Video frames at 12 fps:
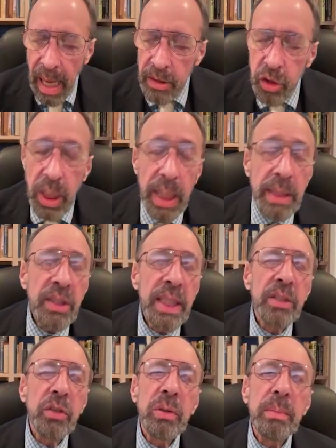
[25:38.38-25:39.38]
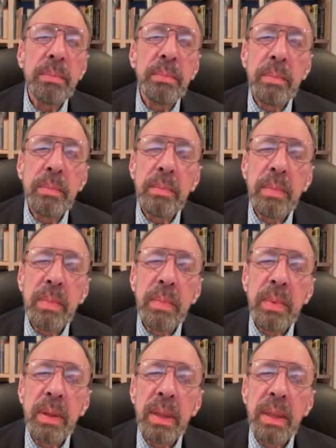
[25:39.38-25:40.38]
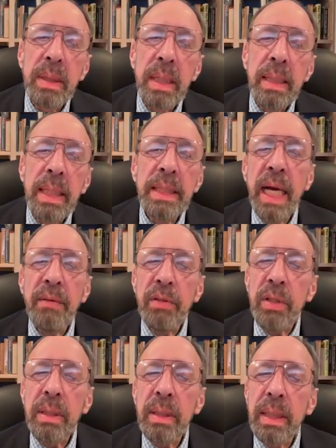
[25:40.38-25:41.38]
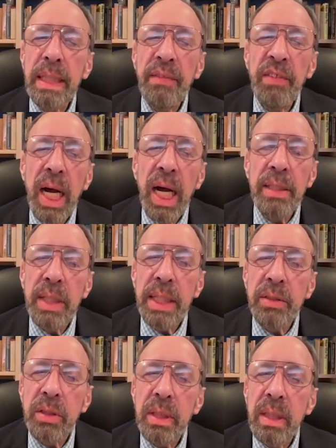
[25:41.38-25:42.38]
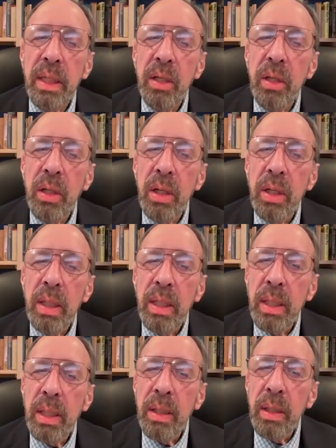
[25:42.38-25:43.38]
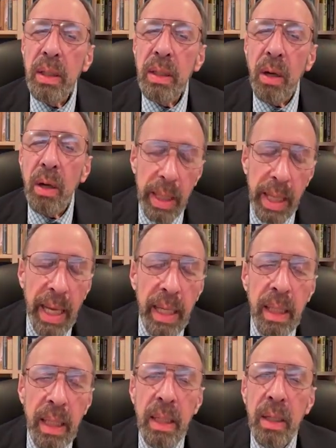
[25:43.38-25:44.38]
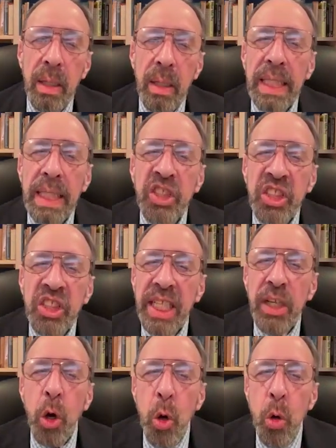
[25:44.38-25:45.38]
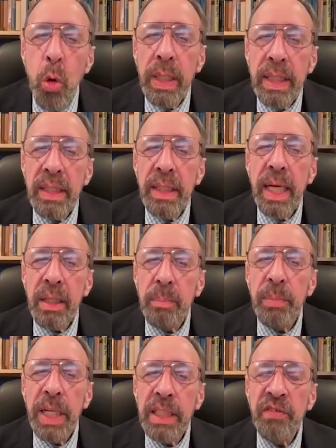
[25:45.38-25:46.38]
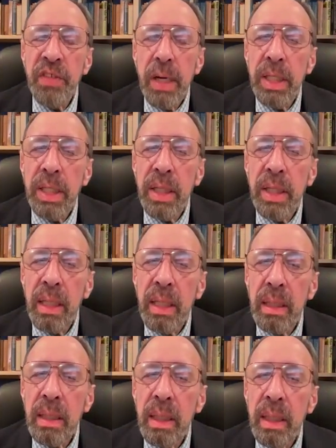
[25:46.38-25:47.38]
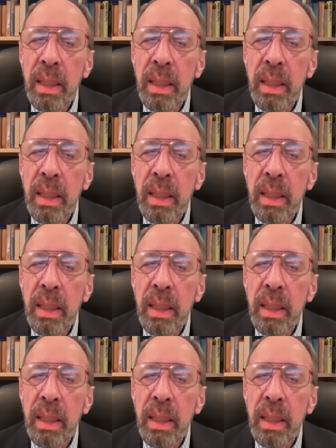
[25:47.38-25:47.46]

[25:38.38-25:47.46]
And John says to him, let's have a contest. Okay. Let's see who can tell the best fairy tale.